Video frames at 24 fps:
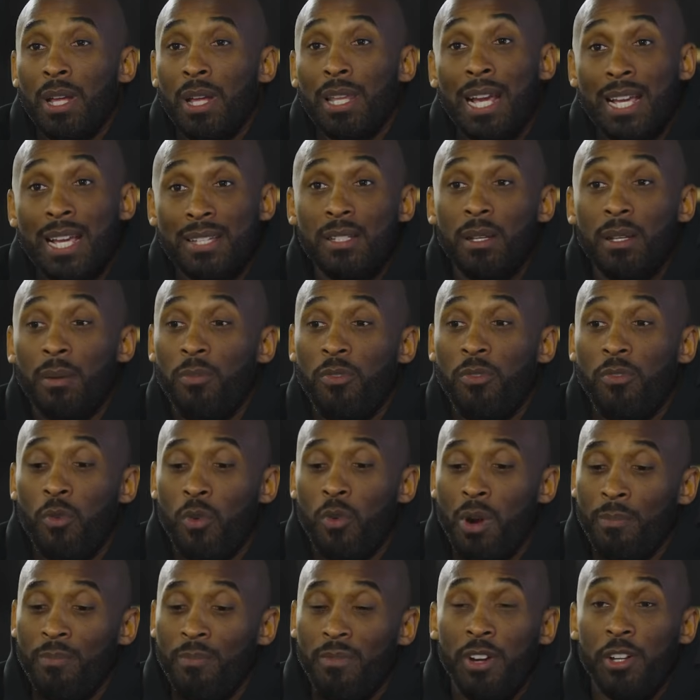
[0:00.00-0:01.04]
Like I said before,
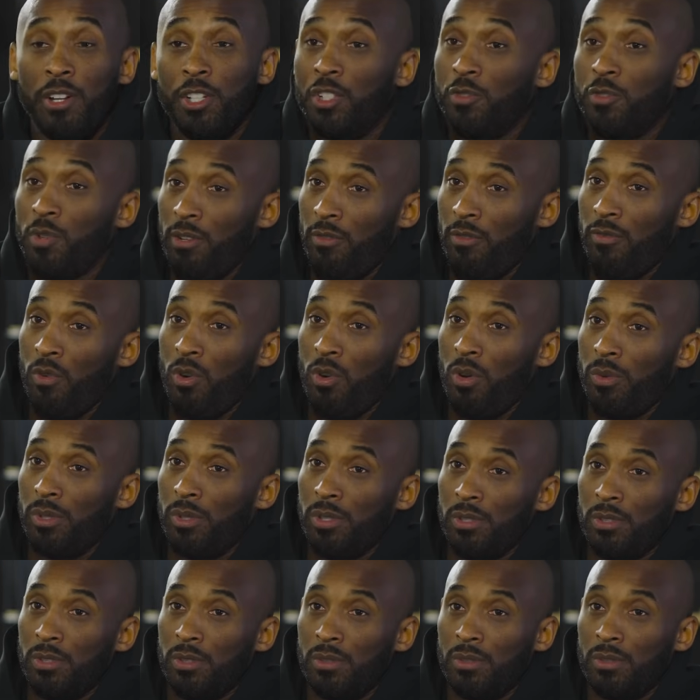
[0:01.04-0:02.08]
I'm very straightforward,
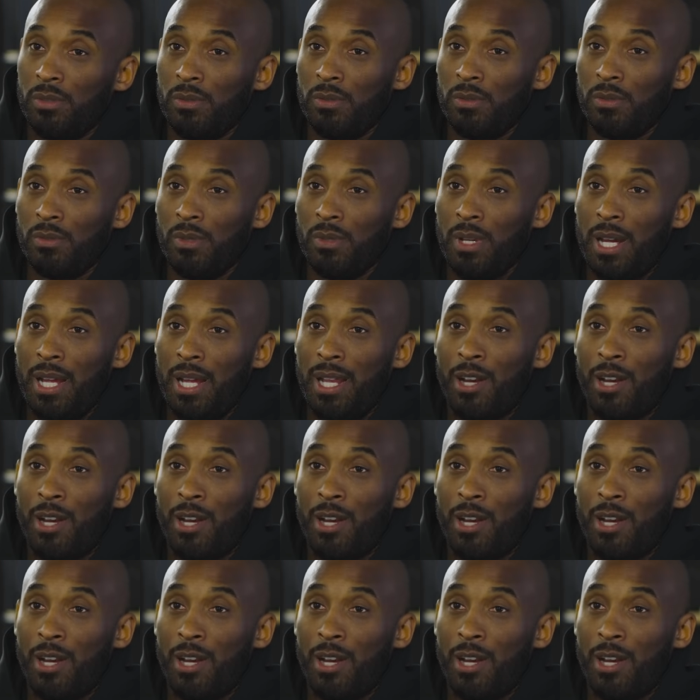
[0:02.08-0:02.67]
right?